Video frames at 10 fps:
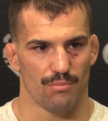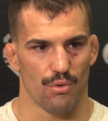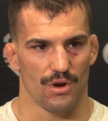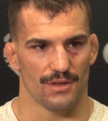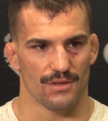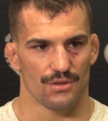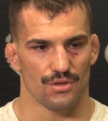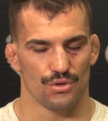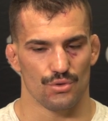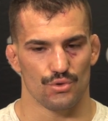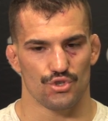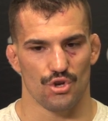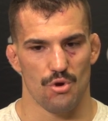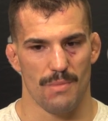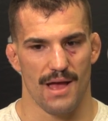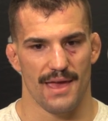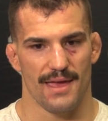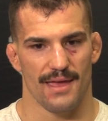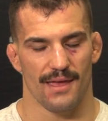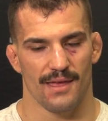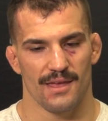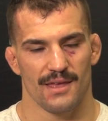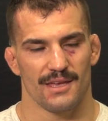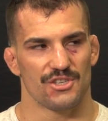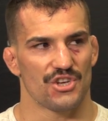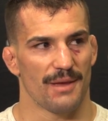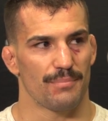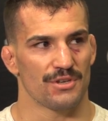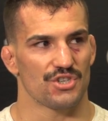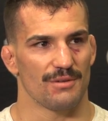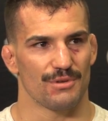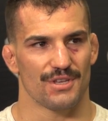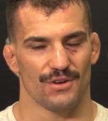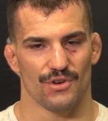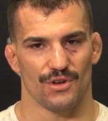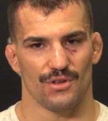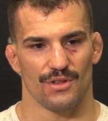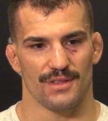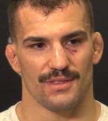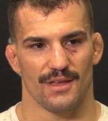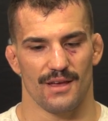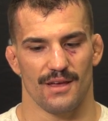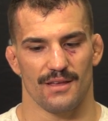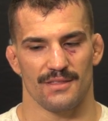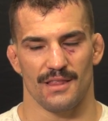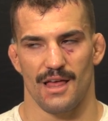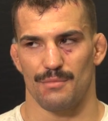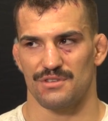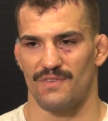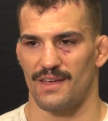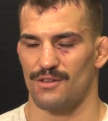important to show my championship material in the Lamas fight.